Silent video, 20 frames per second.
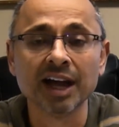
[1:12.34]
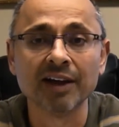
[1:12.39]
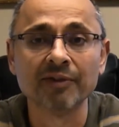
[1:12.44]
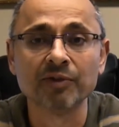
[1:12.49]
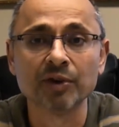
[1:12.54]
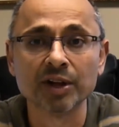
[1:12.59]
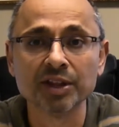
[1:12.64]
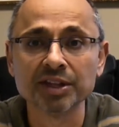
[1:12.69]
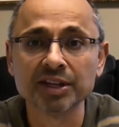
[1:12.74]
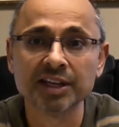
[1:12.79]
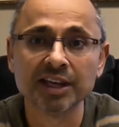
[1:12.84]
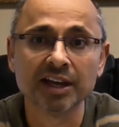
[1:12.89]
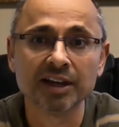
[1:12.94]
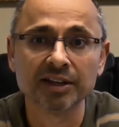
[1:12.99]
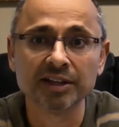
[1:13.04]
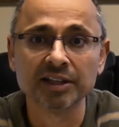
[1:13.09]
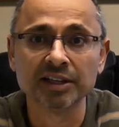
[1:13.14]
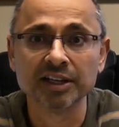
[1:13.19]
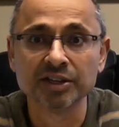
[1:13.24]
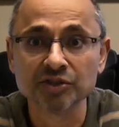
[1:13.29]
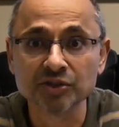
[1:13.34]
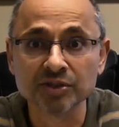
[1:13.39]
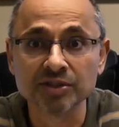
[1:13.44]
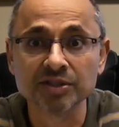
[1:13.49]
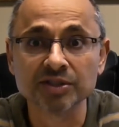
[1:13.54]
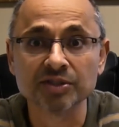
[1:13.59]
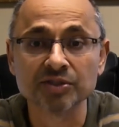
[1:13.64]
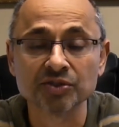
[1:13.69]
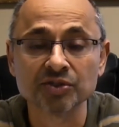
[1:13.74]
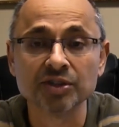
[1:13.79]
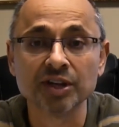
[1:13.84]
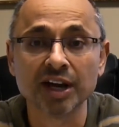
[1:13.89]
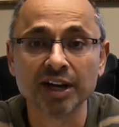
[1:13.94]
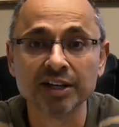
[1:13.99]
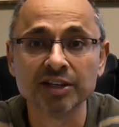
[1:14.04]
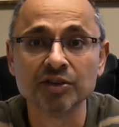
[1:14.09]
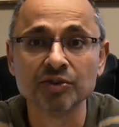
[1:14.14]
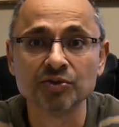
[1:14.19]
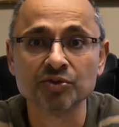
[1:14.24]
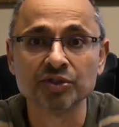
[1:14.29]
I've run the calculations and there's
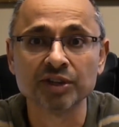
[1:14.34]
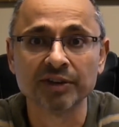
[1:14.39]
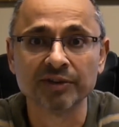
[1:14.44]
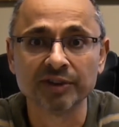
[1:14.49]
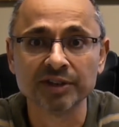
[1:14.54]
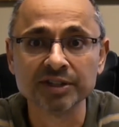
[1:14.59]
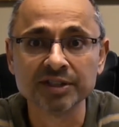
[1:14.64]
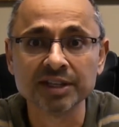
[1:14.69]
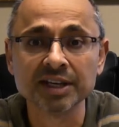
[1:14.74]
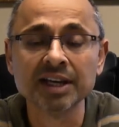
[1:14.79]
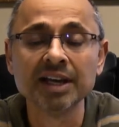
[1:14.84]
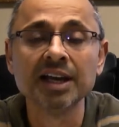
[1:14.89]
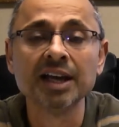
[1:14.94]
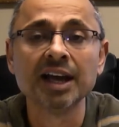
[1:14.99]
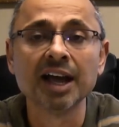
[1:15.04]
not a huge difference.